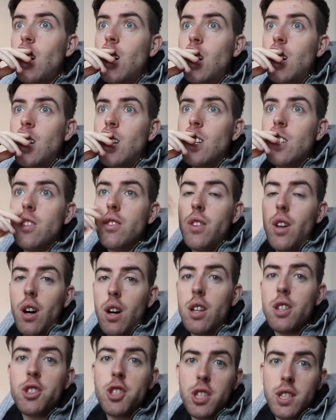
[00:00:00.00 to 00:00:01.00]

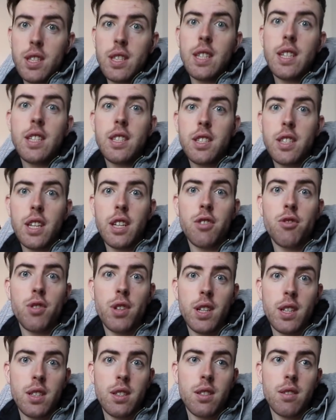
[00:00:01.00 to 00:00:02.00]
RGT stage
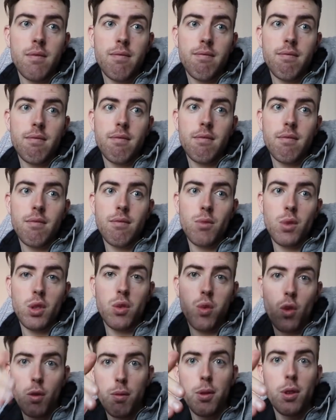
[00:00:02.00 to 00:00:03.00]
race,
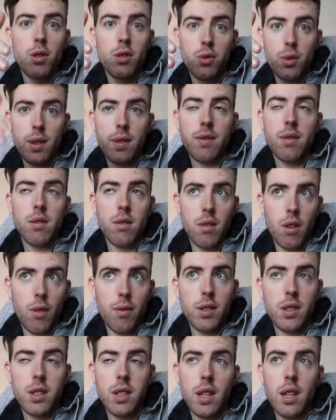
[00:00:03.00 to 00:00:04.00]
which won't be on Zwift,
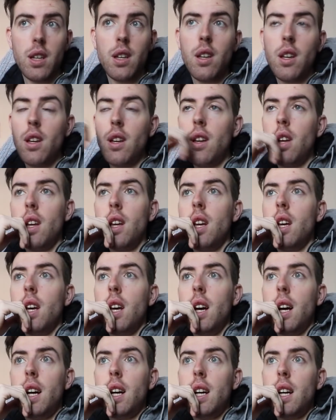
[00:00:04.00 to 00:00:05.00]
obviously.
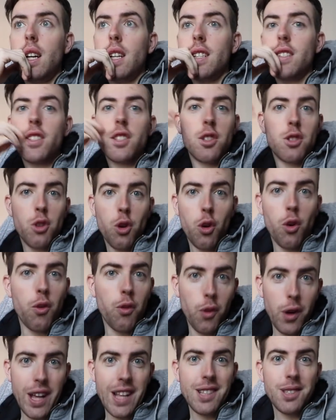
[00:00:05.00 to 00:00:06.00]
It's the Tour
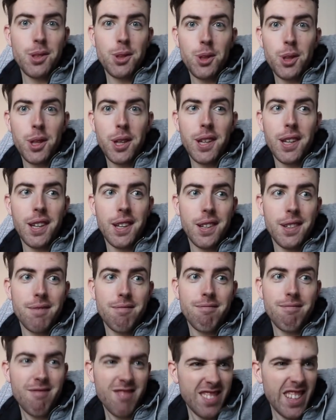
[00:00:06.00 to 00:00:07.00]
of Wales,
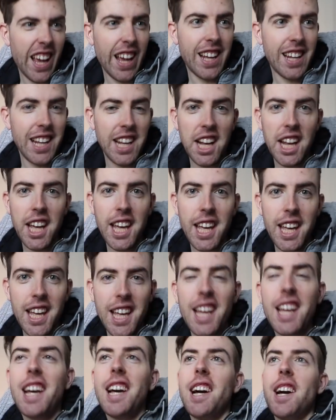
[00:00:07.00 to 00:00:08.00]
technically.
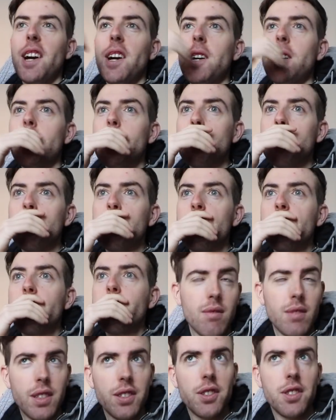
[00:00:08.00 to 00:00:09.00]

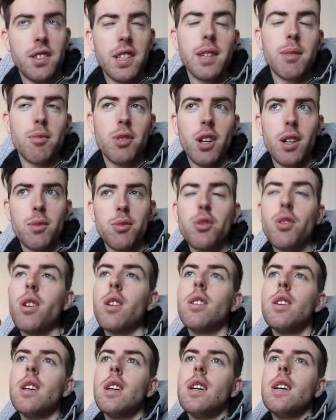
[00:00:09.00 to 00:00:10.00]
It's a team time
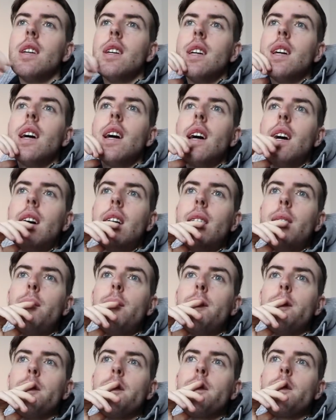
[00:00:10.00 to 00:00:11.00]
trial,
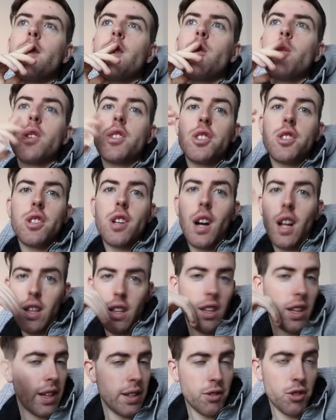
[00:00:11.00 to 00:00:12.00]
which I'll
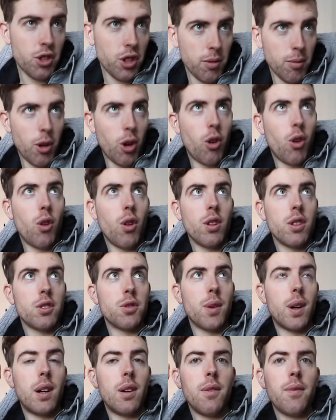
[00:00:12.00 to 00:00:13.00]
live stream it all
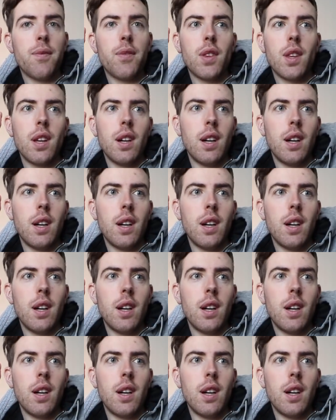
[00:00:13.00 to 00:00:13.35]
as well.